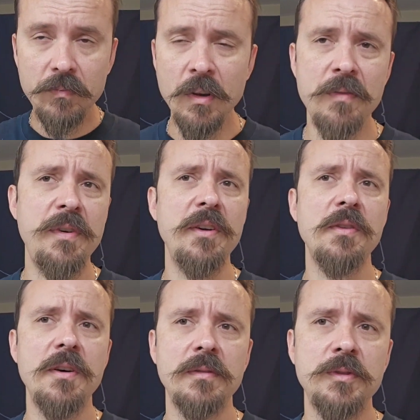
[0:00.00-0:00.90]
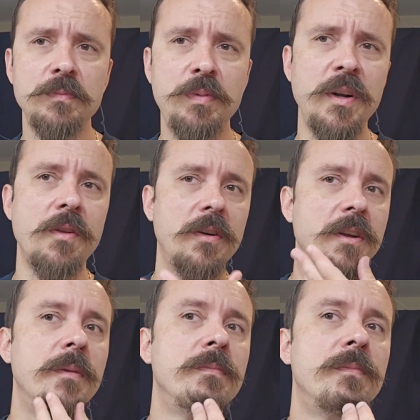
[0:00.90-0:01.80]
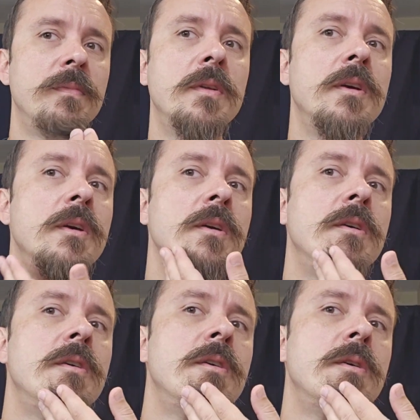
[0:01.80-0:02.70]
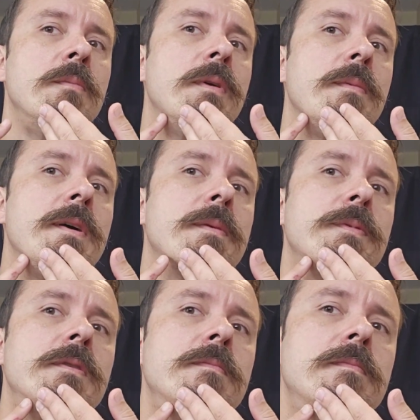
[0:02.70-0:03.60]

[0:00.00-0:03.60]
Not very long, pretty long time. But I'm happy.